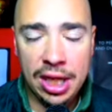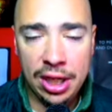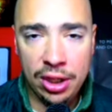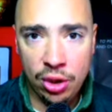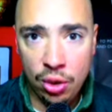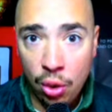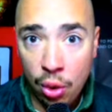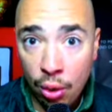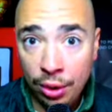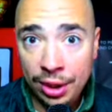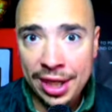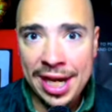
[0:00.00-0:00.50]

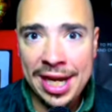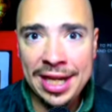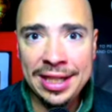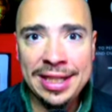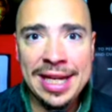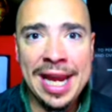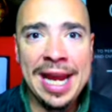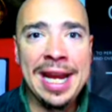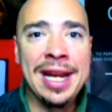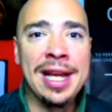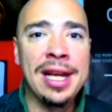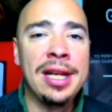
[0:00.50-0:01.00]
querying
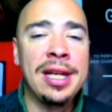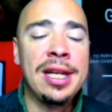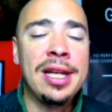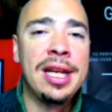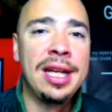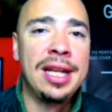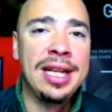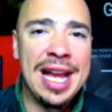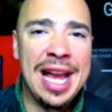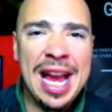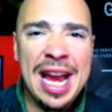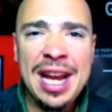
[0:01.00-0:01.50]
data,
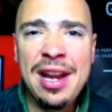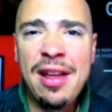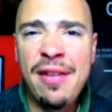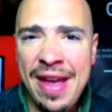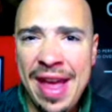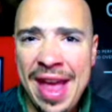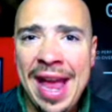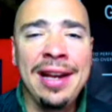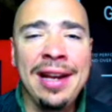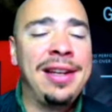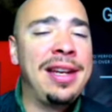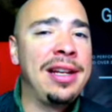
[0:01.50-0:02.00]
kind of
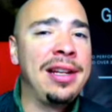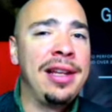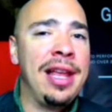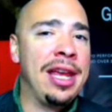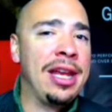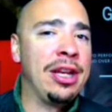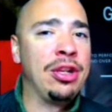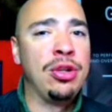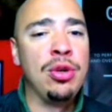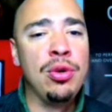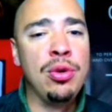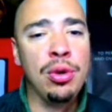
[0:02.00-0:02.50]
acting
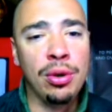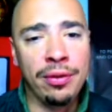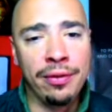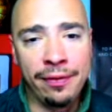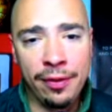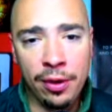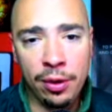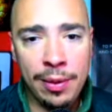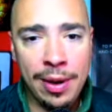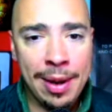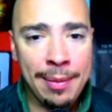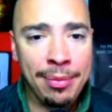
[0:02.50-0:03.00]
like Google
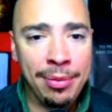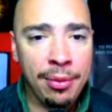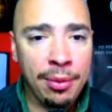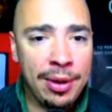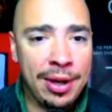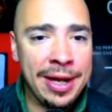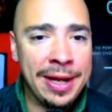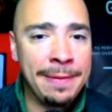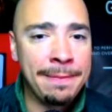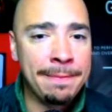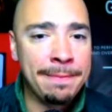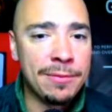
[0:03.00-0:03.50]
for
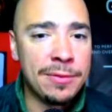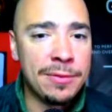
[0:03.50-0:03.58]
Web3.